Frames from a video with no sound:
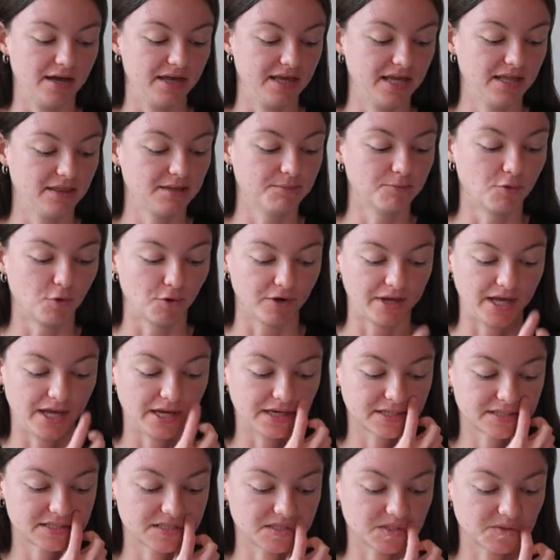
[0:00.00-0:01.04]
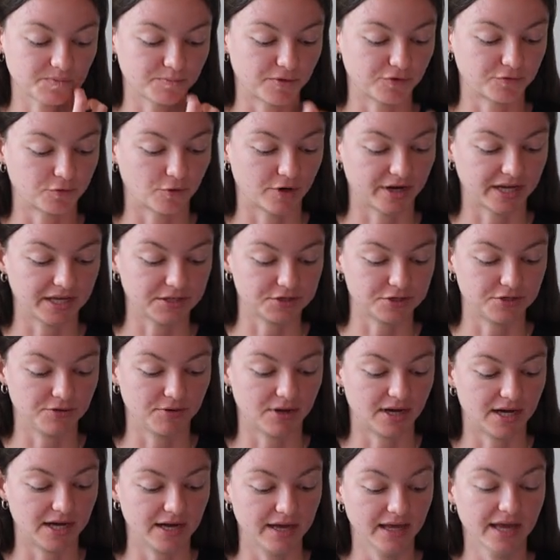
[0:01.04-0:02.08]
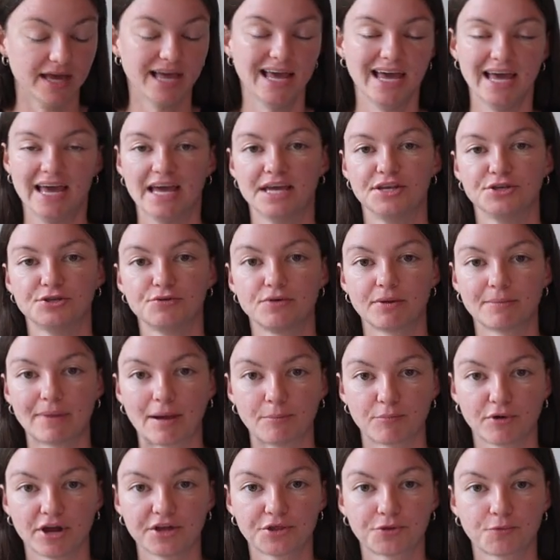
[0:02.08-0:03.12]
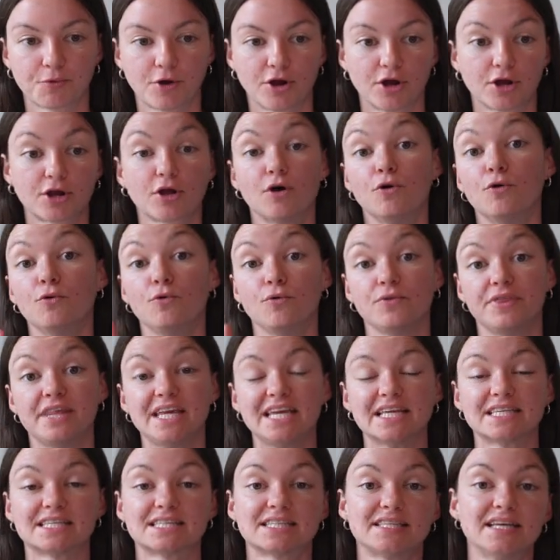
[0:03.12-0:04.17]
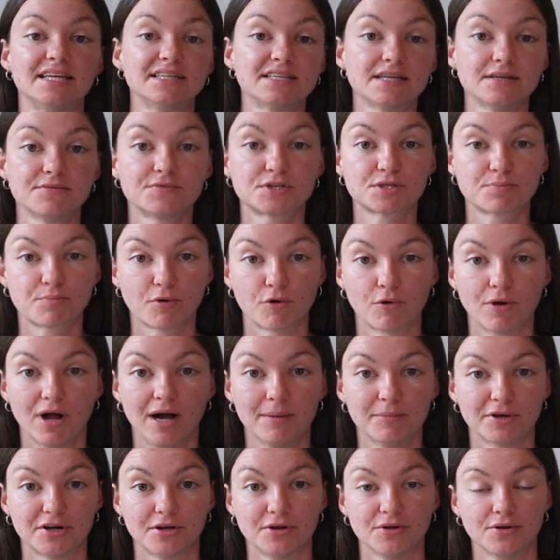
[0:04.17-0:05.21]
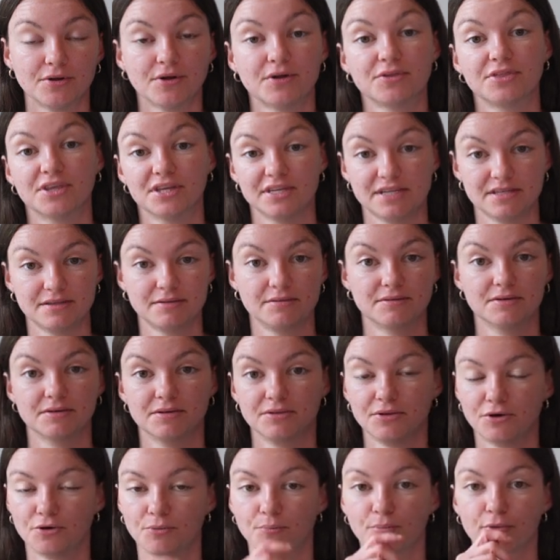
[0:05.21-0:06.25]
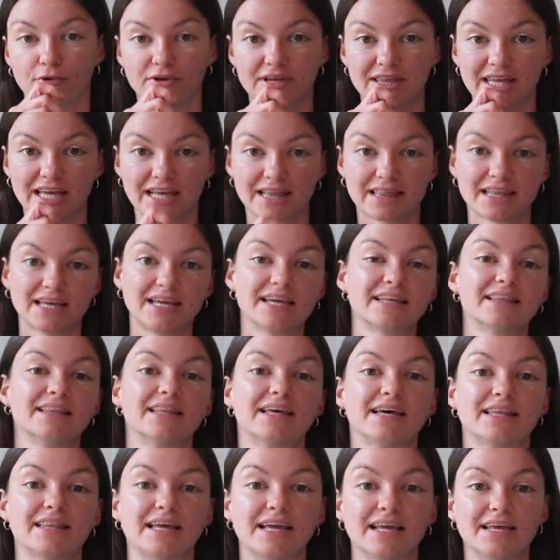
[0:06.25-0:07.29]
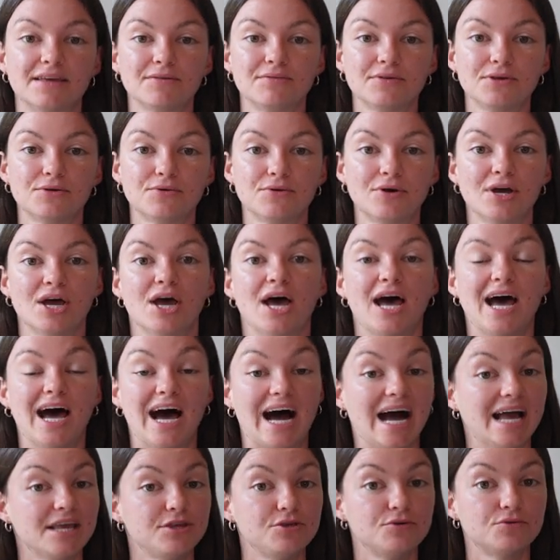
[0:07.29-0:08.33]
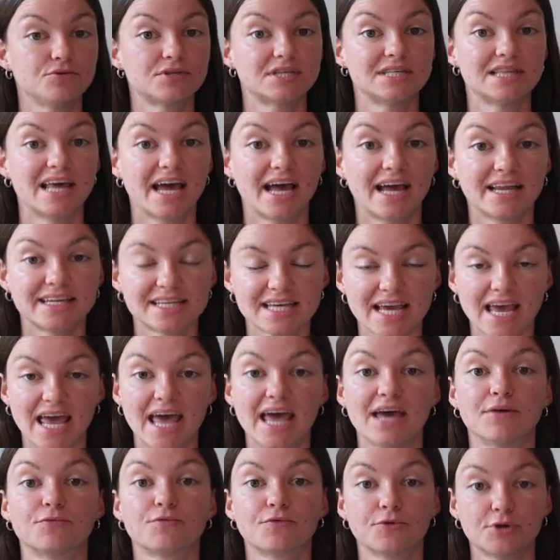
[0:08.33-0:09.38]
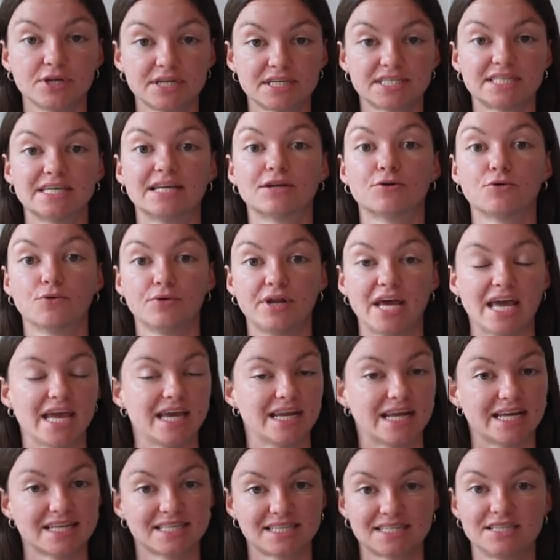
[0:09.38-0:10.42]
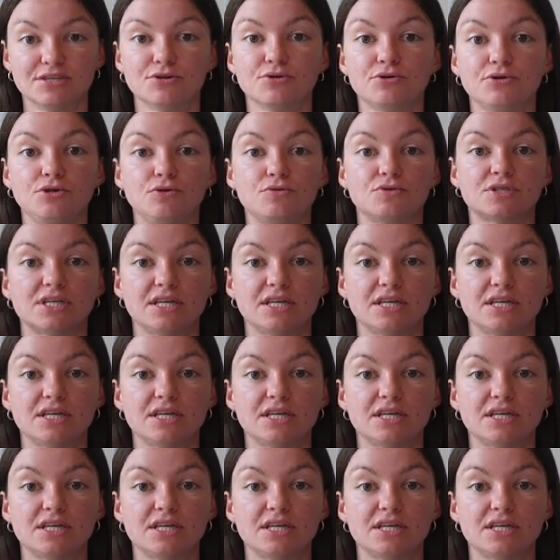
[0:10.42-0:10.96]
in the mornings before it gets too hot, and doing my breath work. Oh, the incentive spirometer, the little breathing thing that they give you, I use that every single day, and I still use